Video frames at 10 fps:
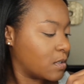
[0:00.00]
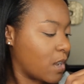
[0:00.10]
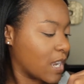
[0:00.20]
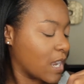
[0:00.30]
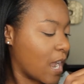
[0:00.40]

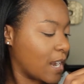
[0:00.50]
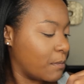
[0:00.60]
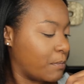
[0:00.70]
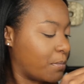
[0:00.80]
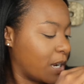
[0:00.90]
So I can kind
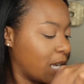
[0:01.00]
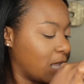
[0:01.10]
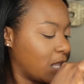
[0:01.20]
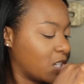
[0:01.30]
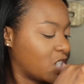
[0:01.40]
of
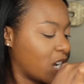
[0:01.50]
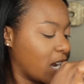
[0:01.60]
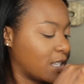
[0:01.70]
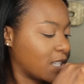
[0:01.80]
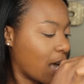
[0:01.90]
blend the
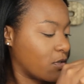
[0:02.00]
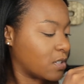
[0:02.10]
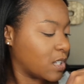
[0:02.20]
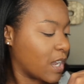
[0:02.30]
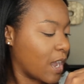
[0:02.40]
shades out
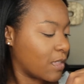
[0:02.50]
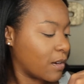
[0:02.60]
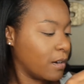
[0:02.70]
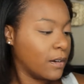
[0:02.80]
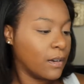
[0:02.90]

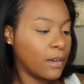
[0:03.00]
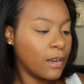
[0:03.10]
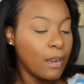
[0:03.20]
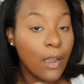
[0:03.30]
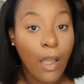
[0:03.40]
together.
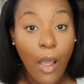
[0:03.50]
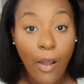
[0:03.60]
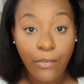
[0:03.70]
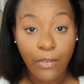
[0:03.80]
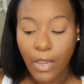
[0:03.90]

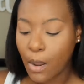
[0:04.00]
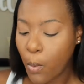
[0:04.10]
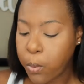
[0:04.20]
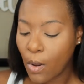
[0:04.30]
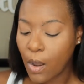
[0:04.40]

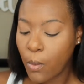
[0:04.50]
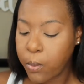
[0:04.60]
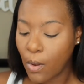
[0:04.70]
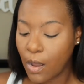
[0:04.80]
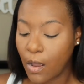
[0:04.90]

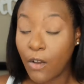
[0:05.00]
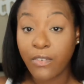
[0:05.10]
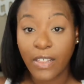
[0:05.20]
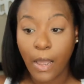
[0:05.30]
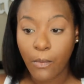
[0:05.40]

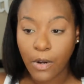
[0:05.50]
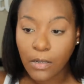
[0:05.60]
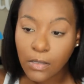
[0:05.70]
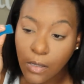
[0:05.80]
Hopefully that works.